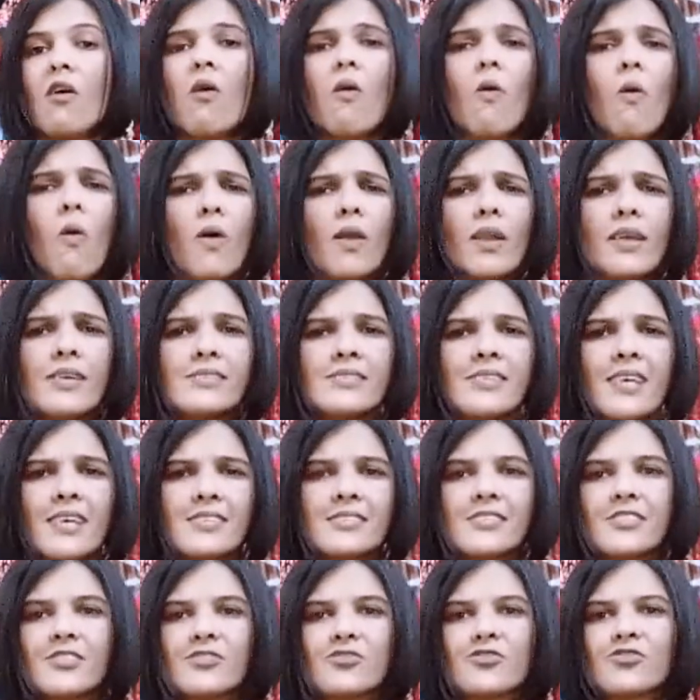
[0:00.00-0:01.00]
all
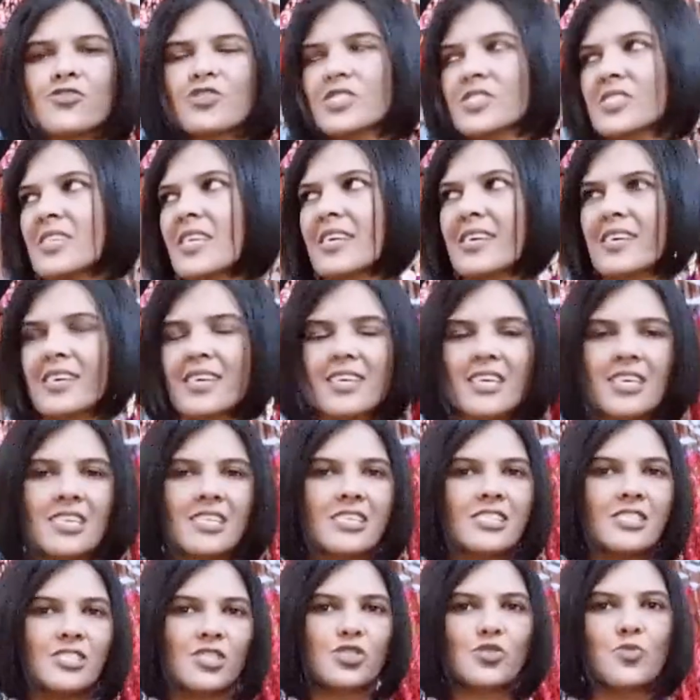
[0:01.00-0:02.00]
excited, just like a kid
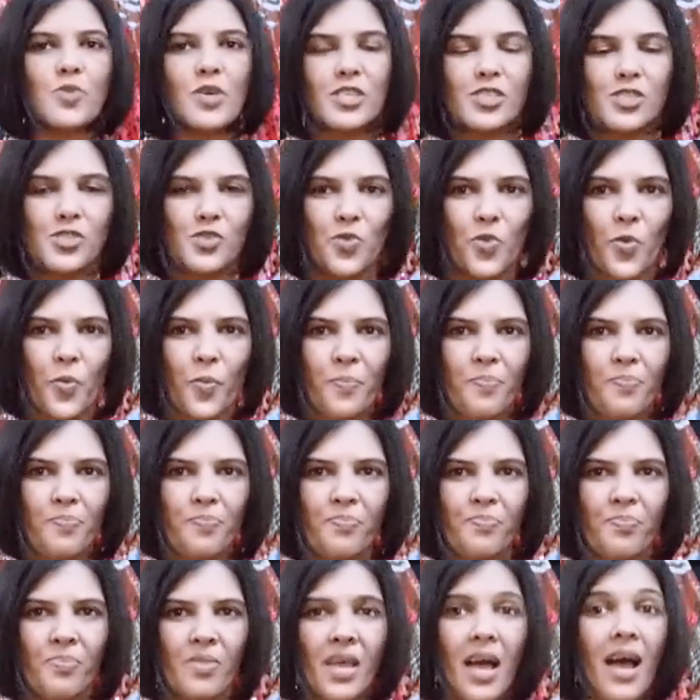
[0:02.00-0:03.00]
in a toy store.
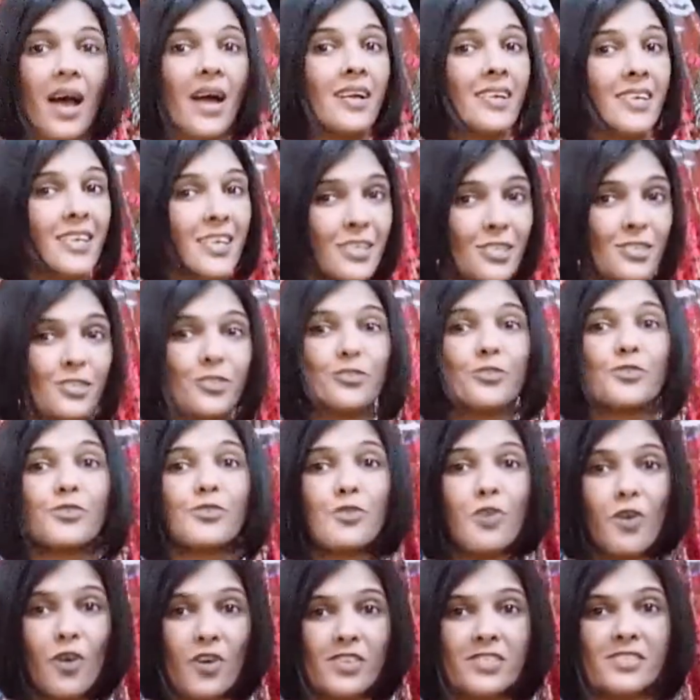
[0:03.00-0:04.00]
I kid you
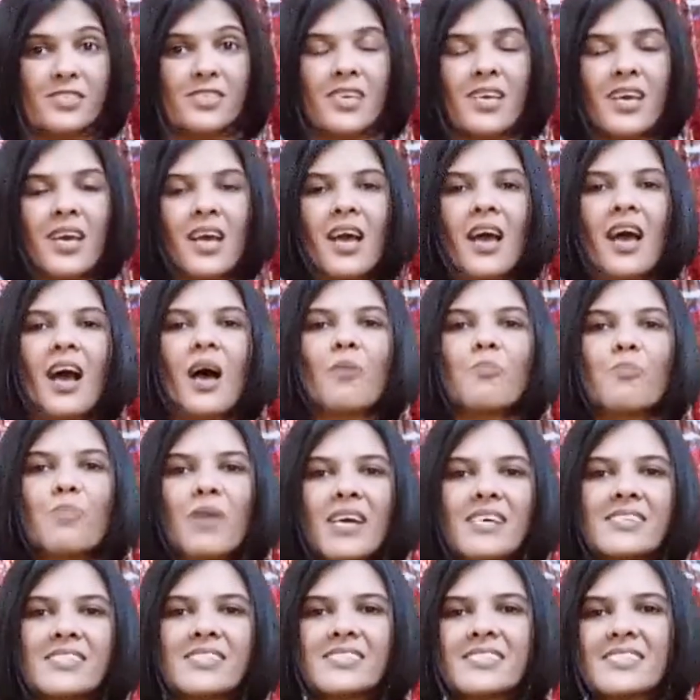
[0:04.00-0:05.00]
not, I
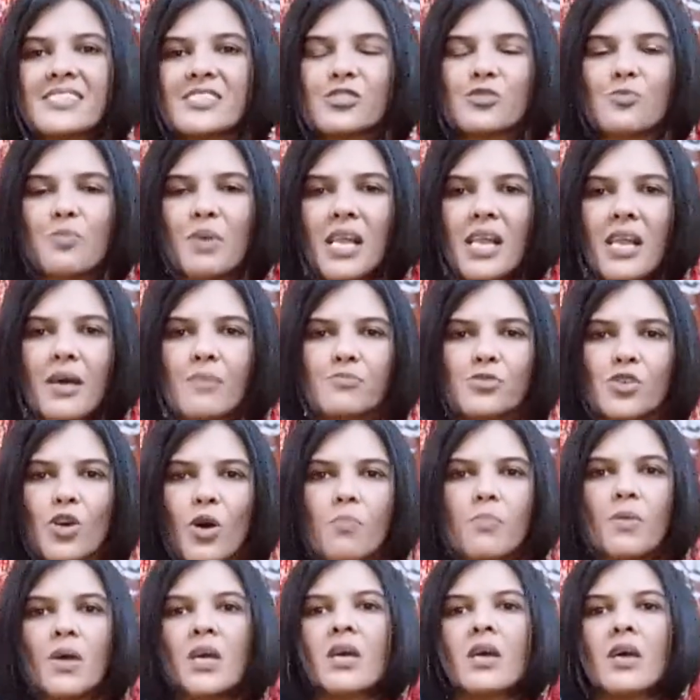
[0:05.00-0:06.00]
plugged it into my
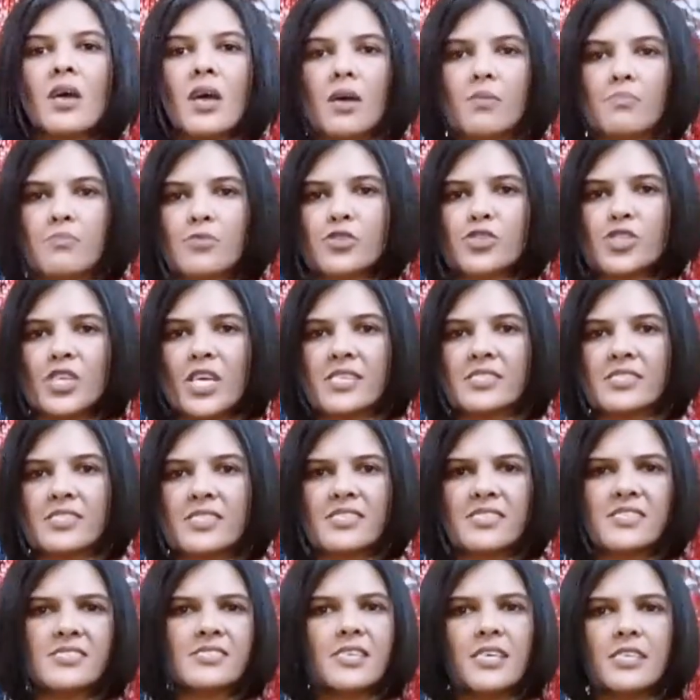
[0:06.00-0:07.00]
laptop and
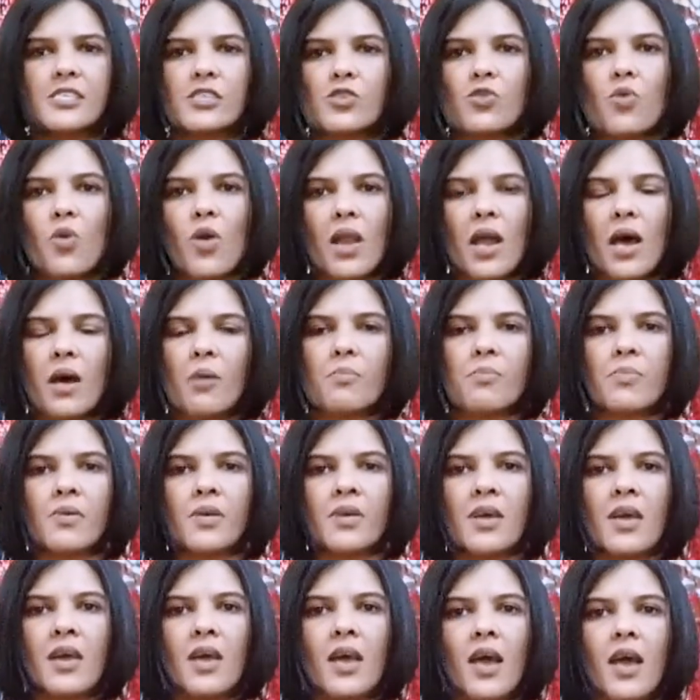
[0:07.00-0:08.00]
projector, set it all up,
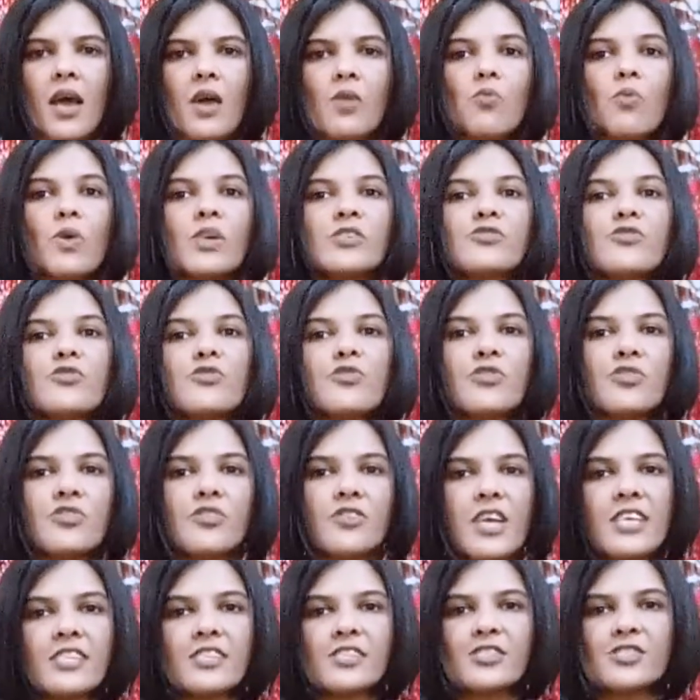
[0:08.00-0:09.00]
and was
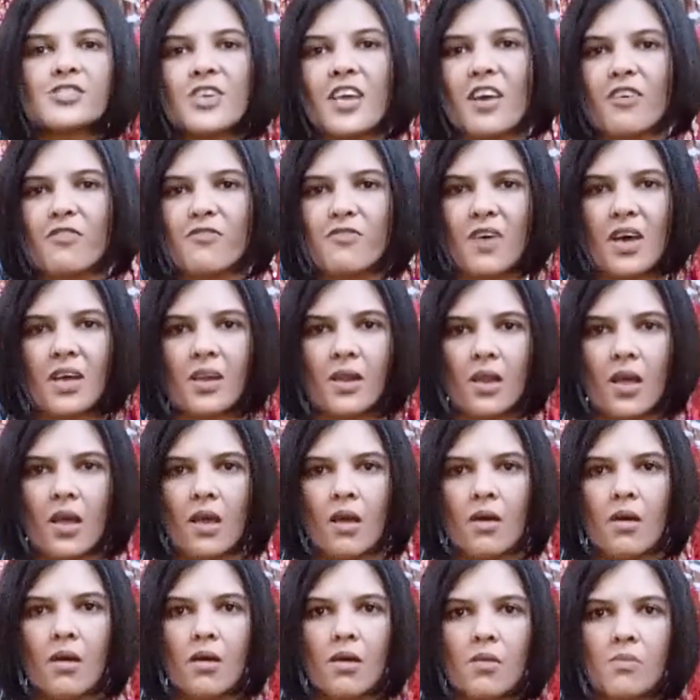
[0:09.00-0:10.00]
ready to have fun,
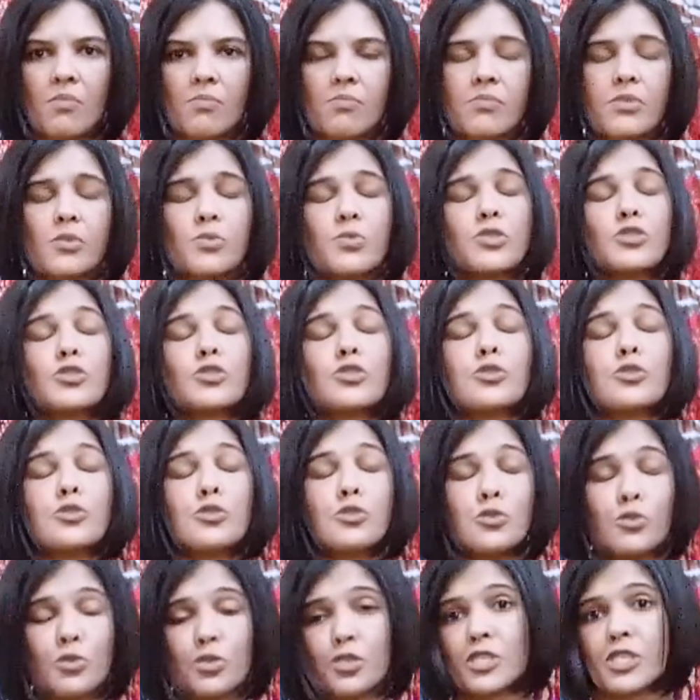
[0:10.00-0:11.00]
but was
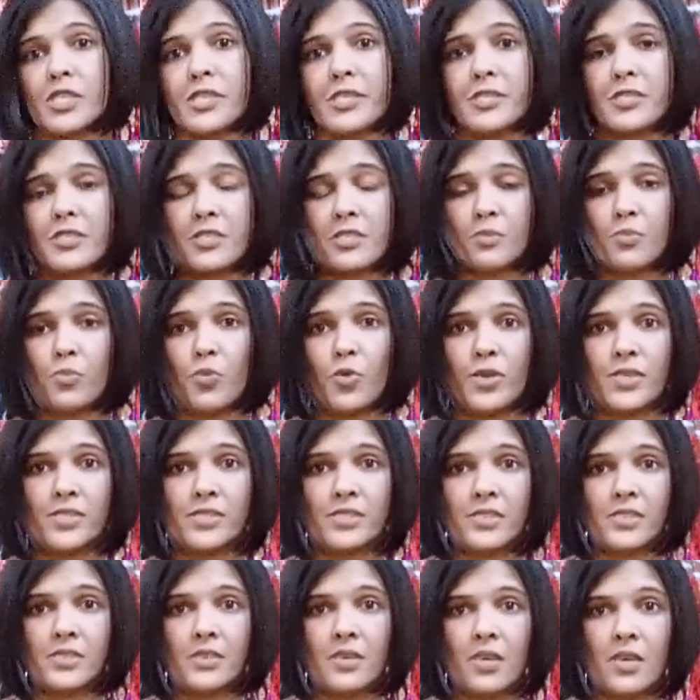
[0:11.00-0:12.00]
hugely
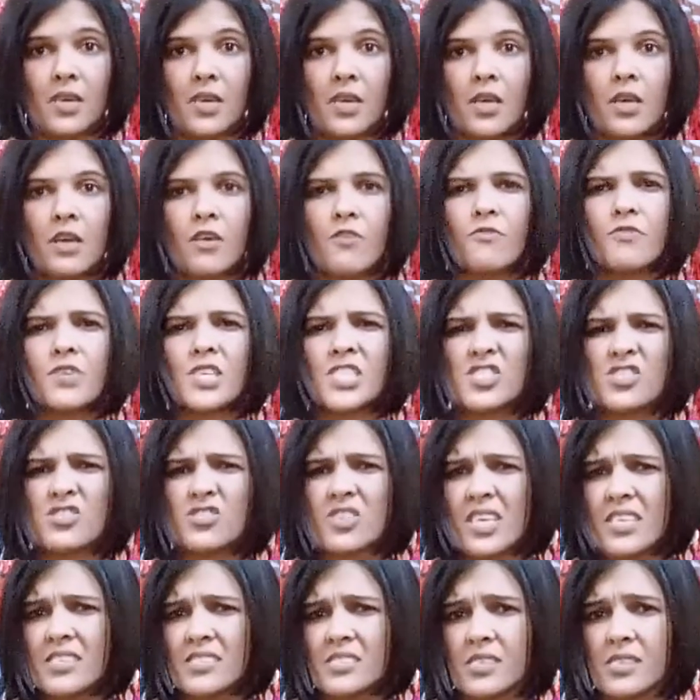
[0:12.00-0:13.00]
disappointed,
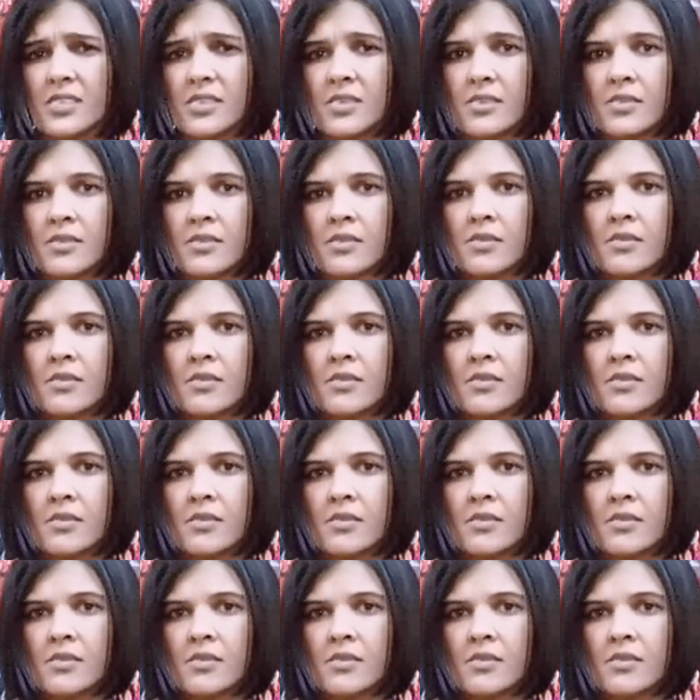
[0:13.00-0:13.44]
frustrated